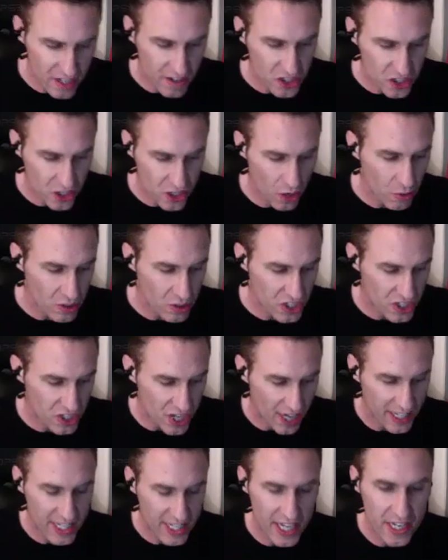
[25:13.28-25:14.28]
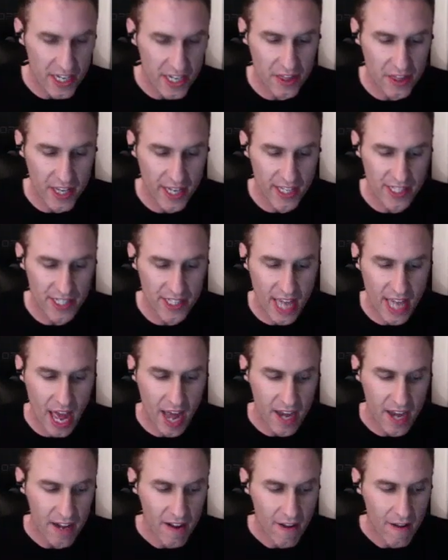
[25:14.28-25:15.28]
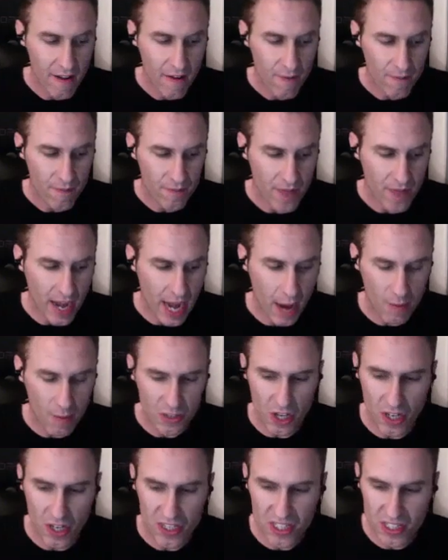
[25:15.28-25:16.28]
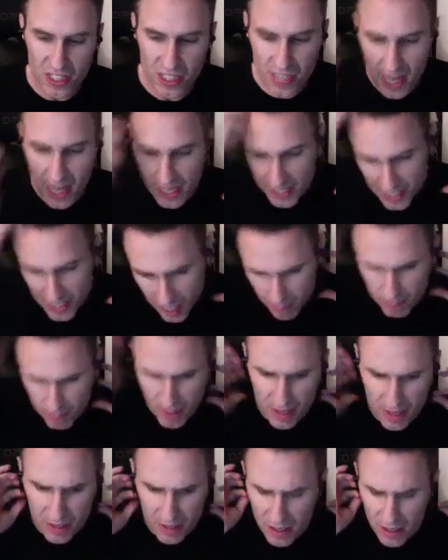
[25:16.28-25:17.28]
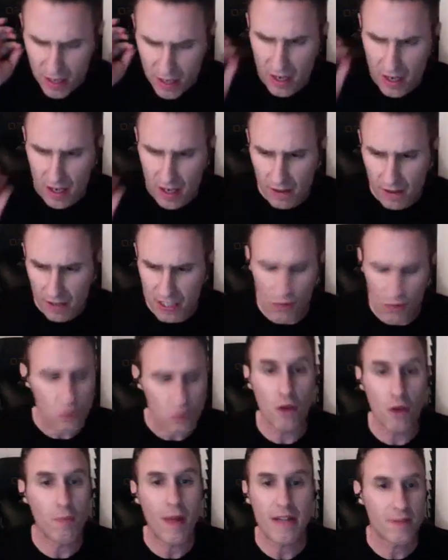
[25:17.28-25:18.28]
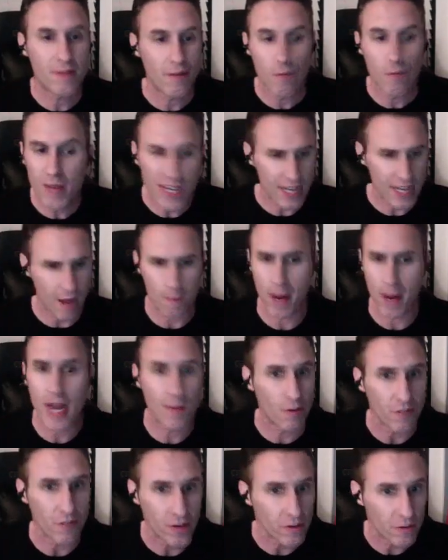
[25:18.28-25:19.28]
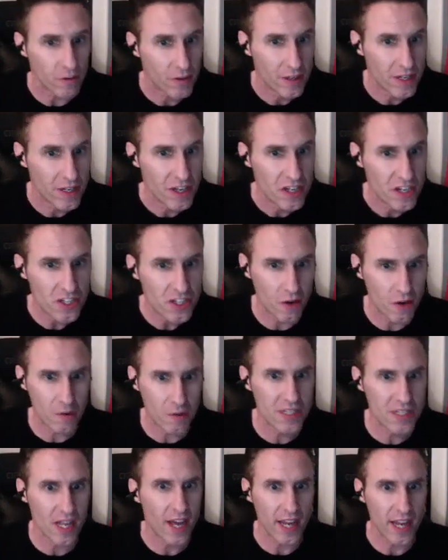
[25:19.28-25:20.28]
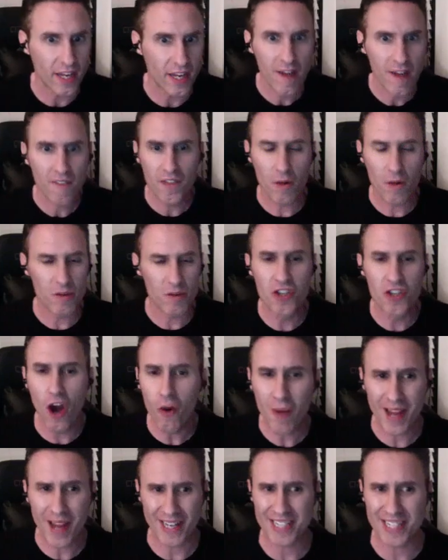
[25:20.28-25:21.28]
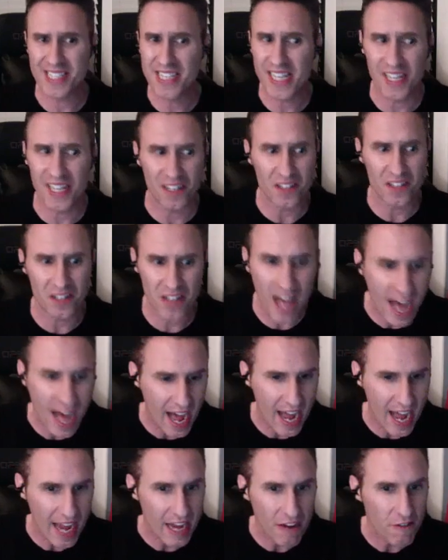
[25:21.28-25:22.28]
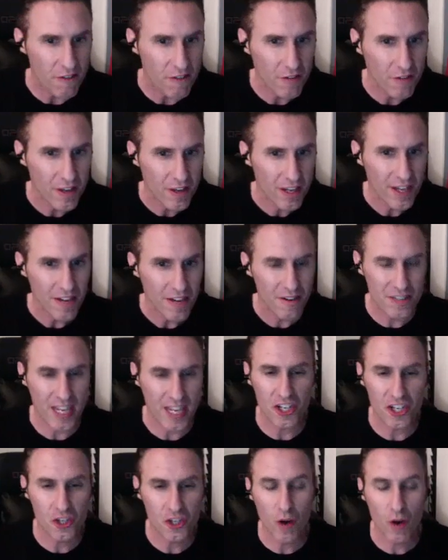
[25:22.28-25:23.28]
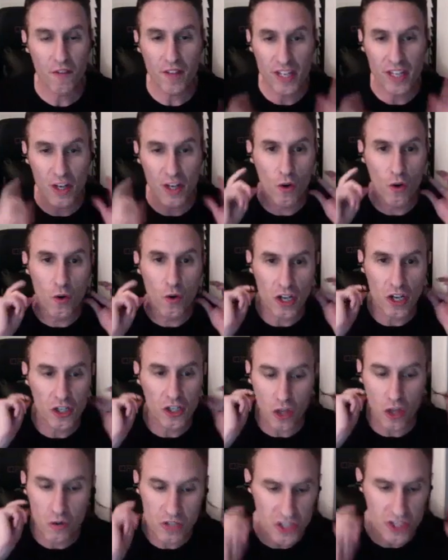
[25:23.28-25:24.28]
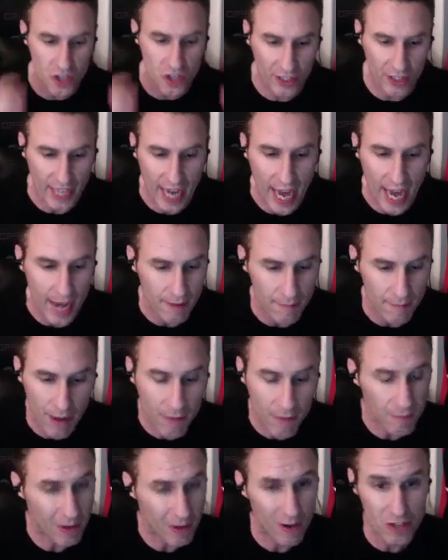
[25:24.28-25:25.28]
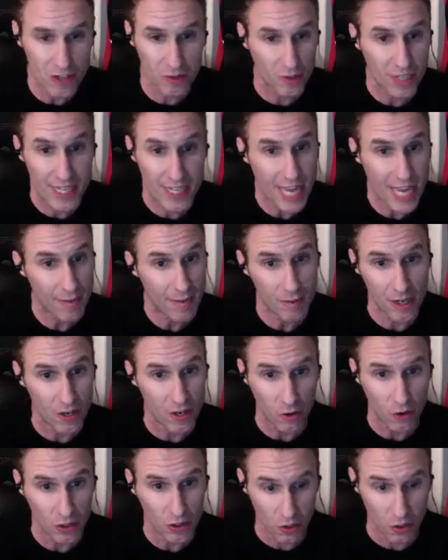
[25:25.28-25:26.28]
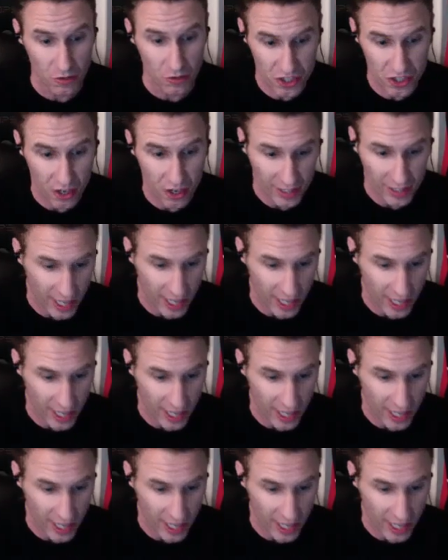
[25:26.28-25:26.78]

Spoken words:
so sucked into things yet that I was all psyched up because we didn't have pay-per-view. So it was like, there was no way to see it live. It was like sort of like, going to closed circuit, and my parents weren't going to take me to closed circuit.